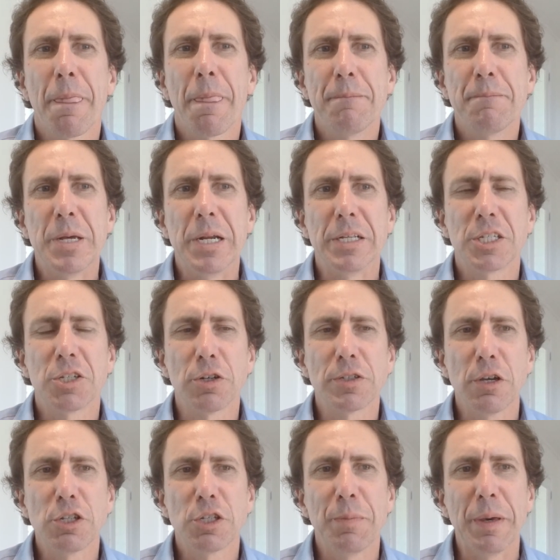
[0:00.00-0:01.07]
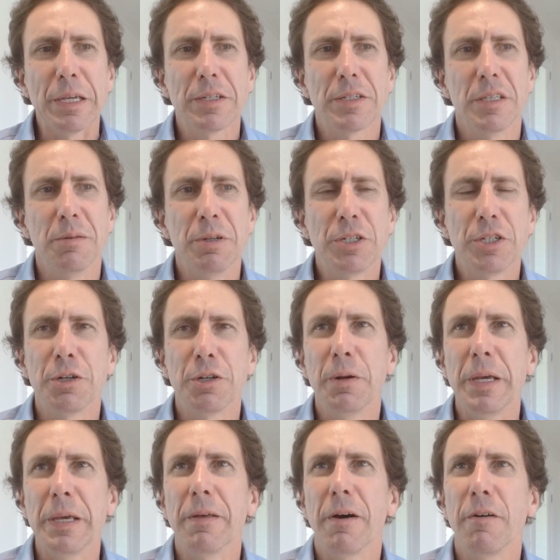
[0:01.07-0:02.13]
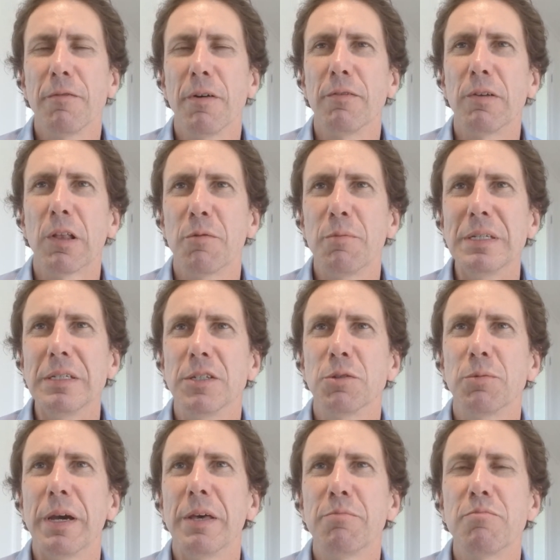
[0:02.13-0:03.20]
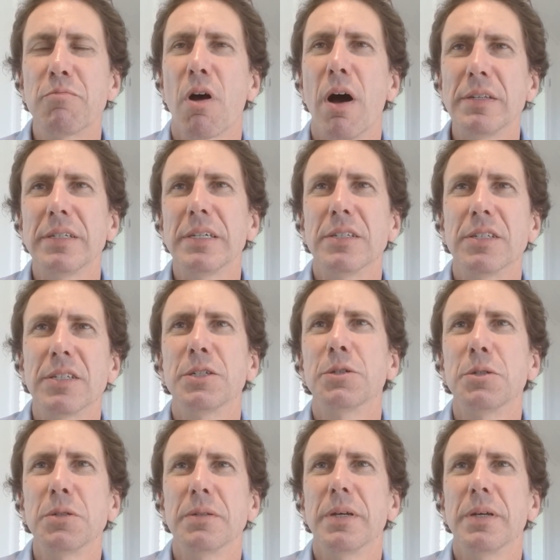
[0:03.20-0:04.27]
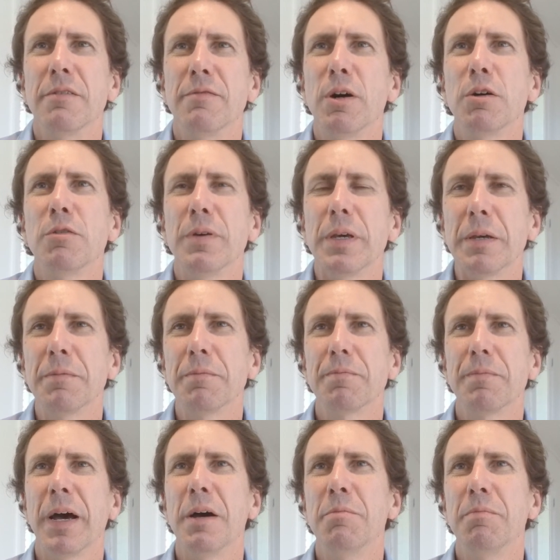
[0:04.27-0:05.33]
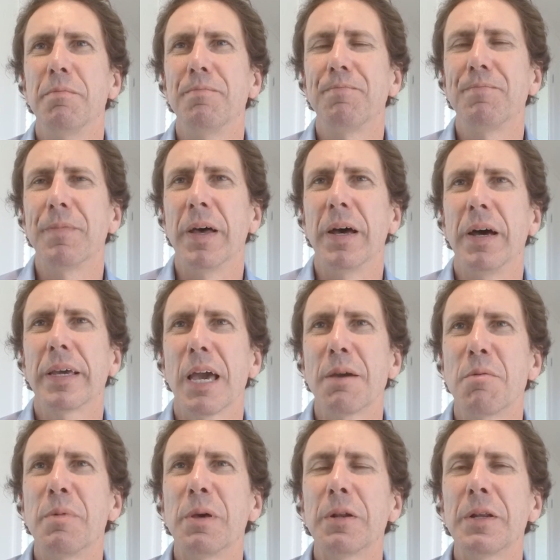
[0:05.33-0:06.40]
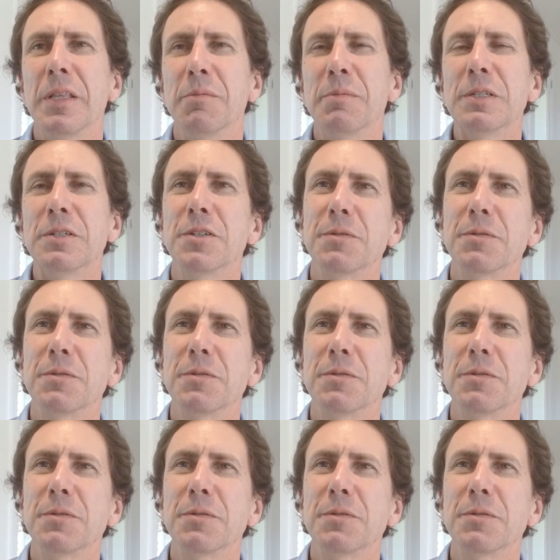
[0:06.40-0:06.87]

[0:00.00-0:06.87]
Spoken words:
but it also speaks to the maturity of a lot of businesses where pricing is still an evolving capability in business.